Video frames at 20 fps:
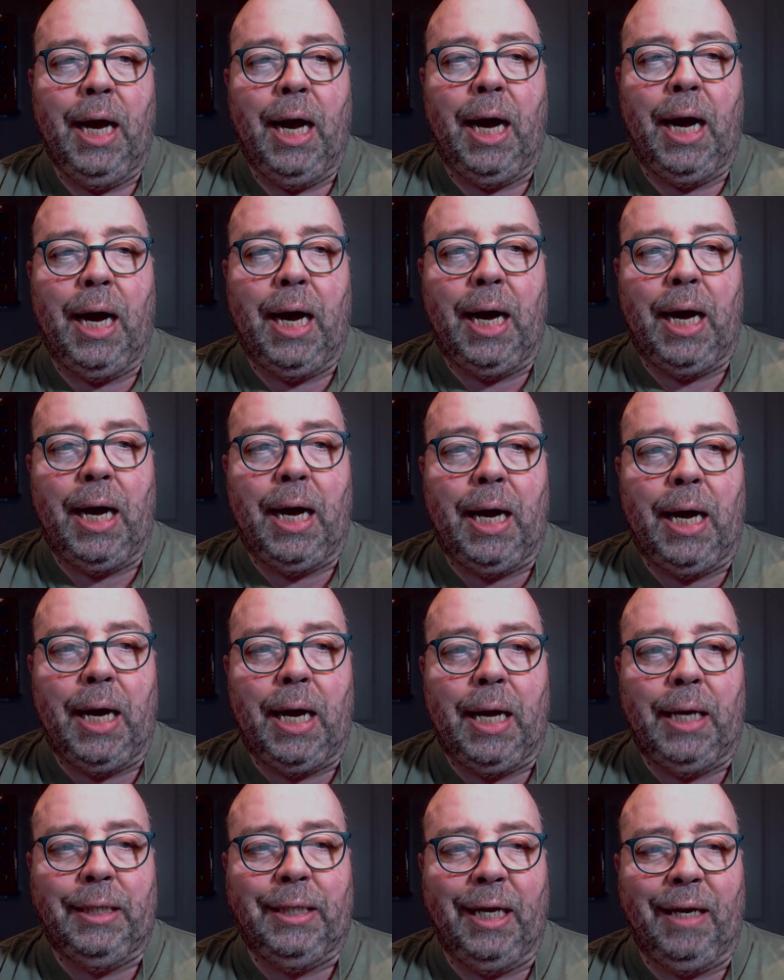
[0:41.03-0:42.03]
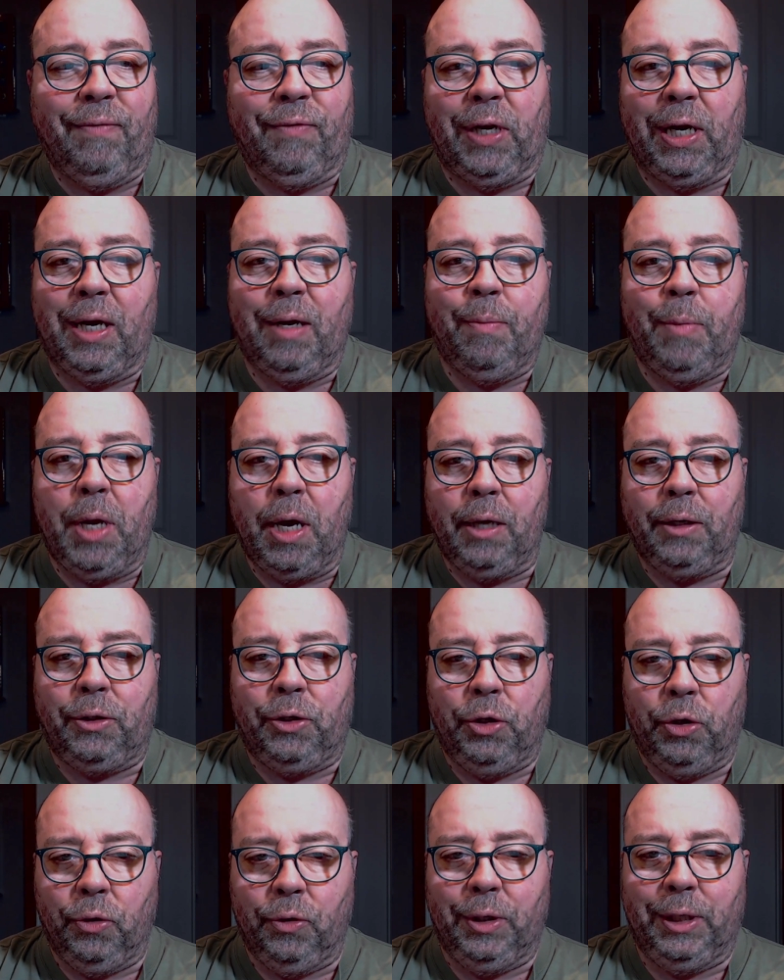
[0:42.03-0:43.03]
Uh, David, I'm not
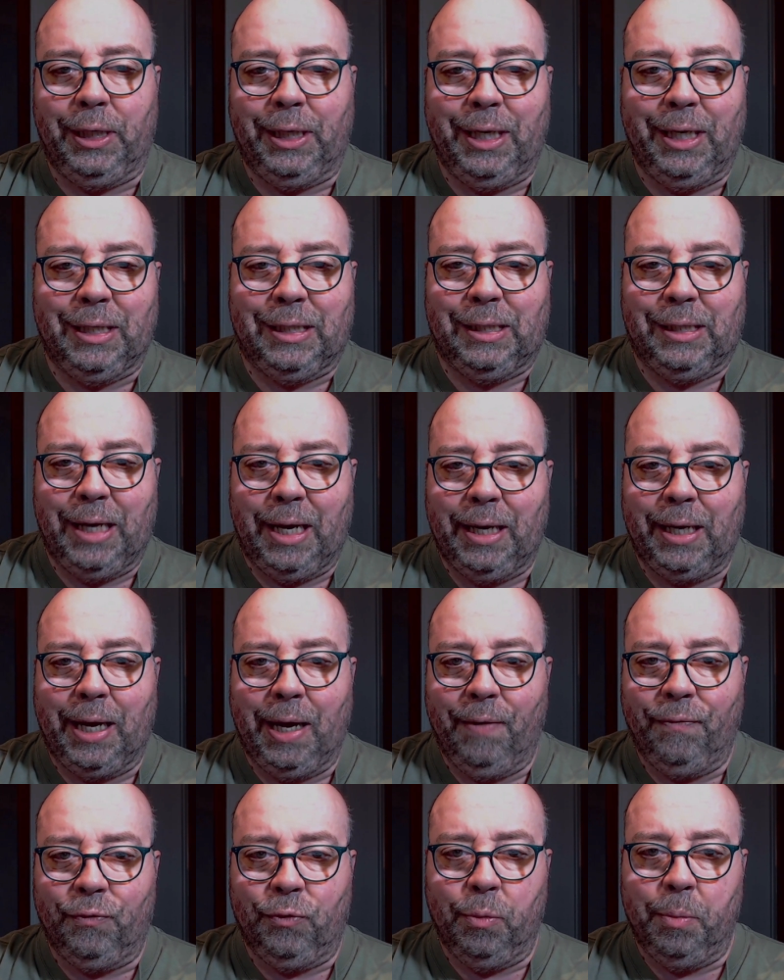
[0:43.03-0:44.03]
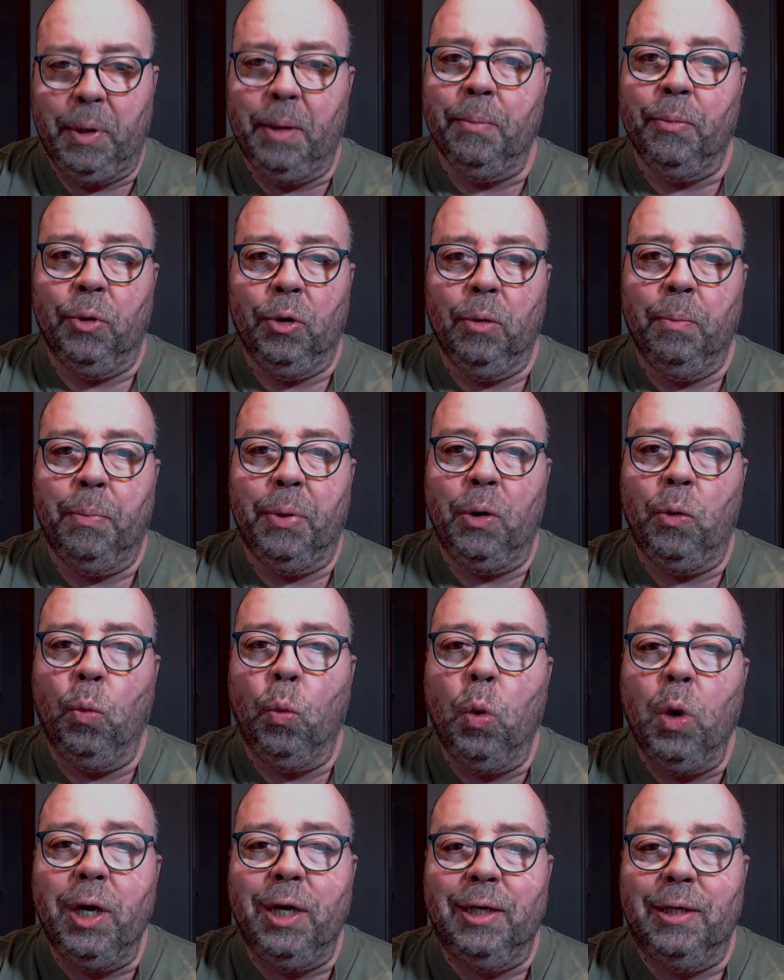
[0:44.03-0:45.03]
currently a SAG AFTRA member, but
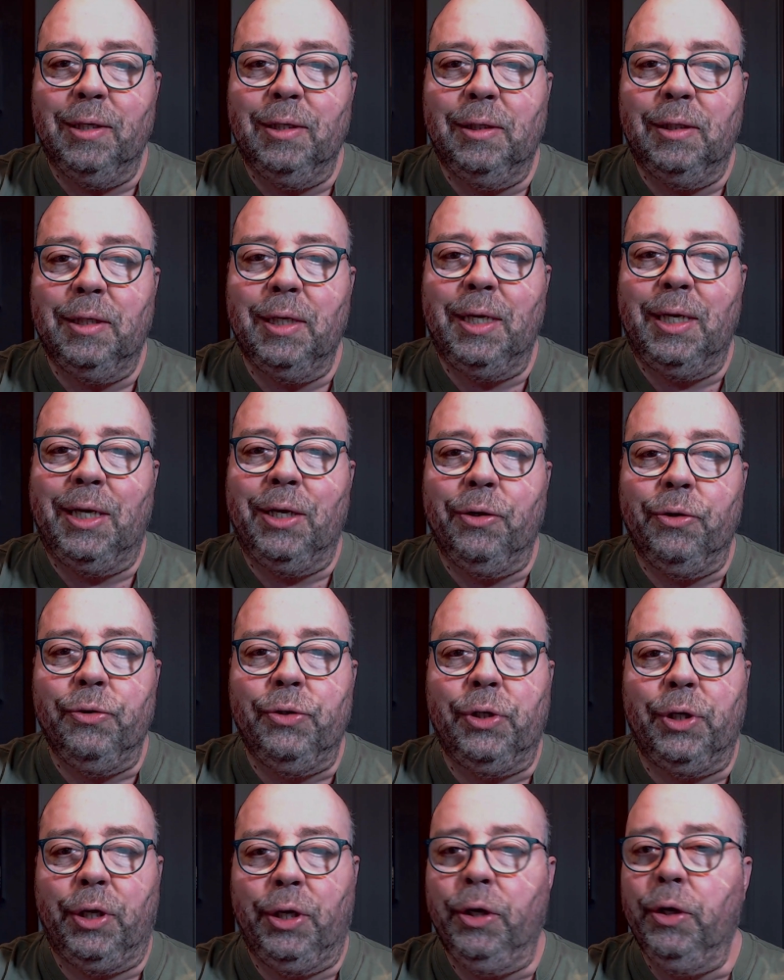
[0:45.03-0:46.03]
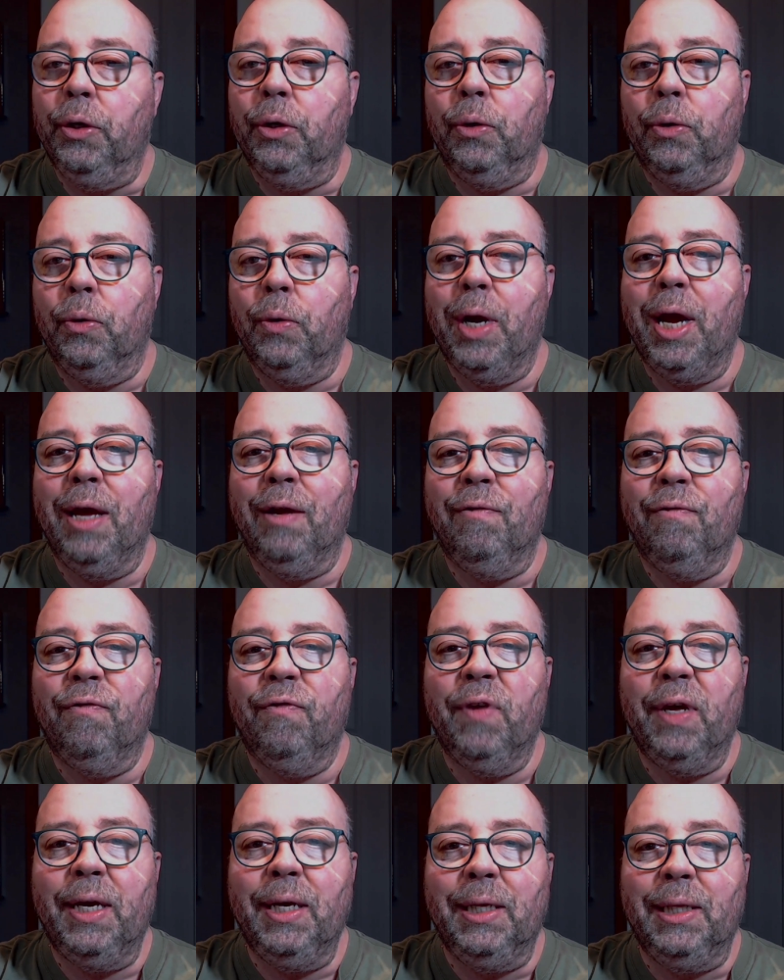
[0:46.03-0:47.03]
was years ago, and
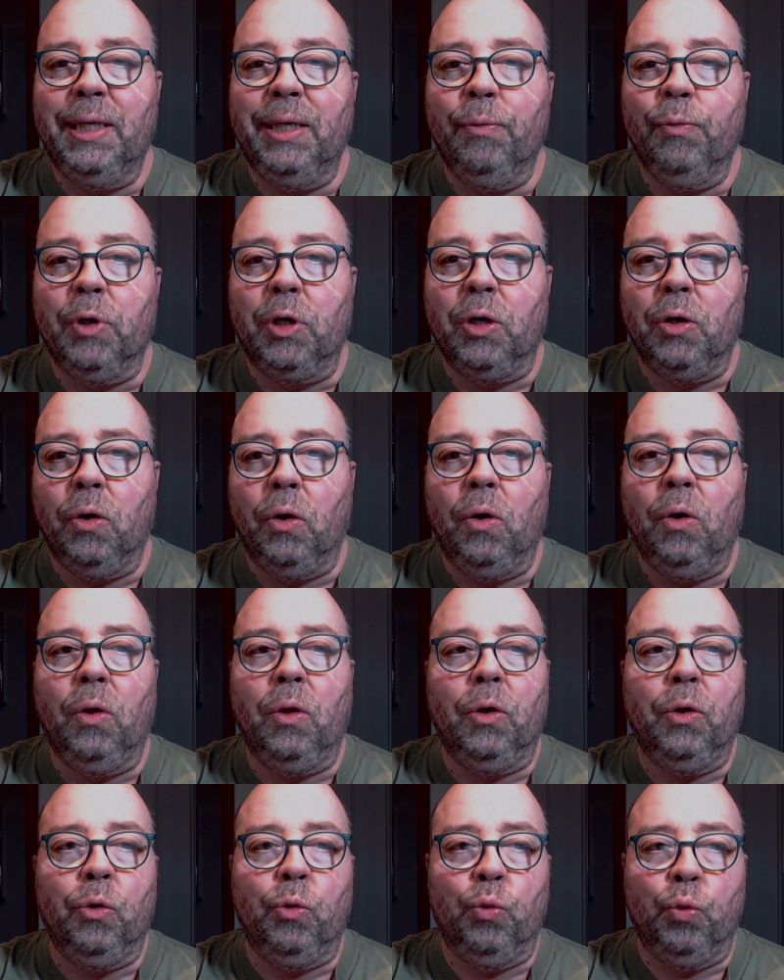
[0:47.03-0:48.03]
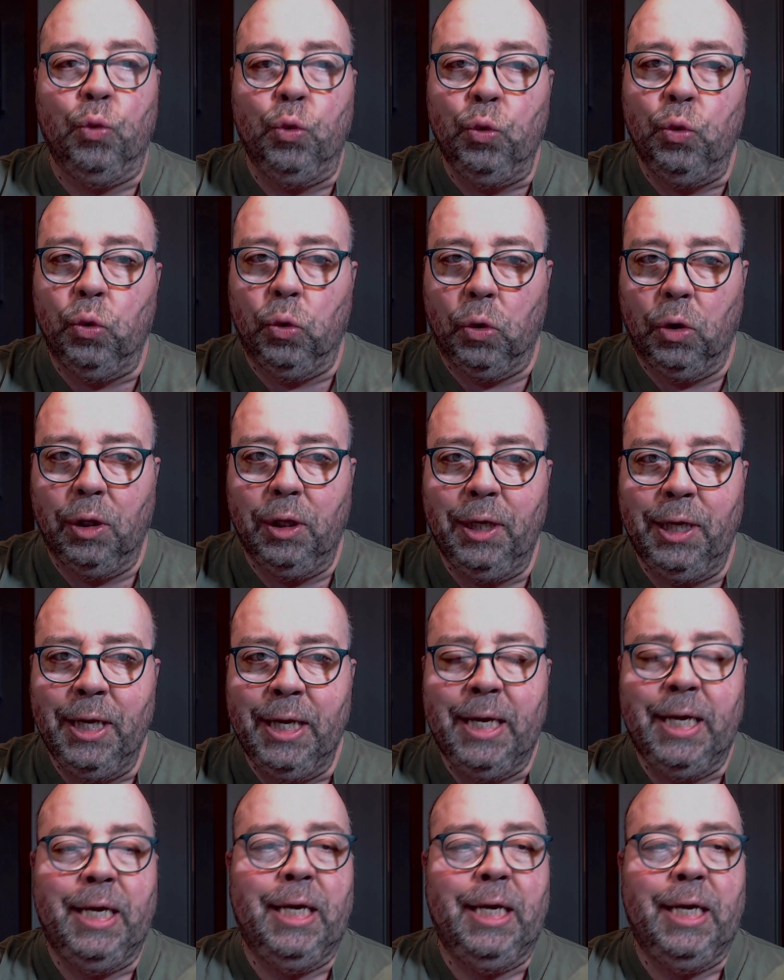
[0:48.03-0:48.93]
vaguely recall a rule